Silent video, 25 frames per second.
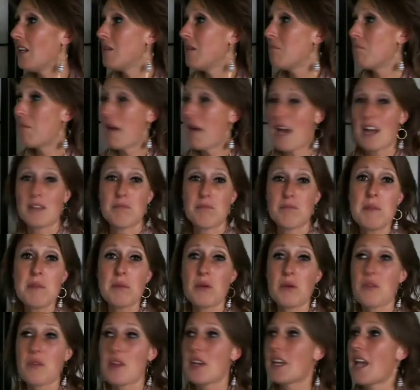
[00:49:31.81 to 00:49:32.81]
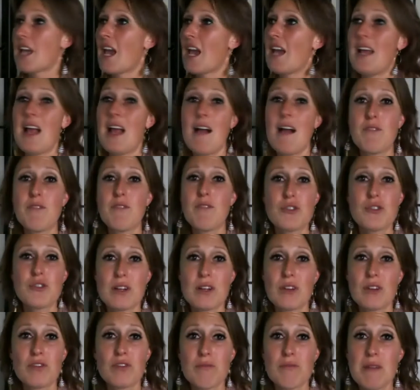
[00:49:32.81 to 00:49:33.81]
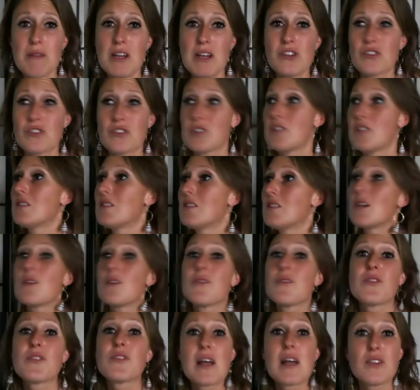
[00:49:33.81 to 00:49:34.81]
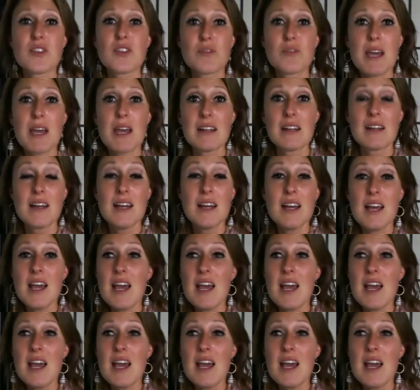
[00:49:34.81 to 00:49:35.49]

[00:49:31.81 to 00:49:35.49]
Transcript: impact people they can't have the transformation until the sale is made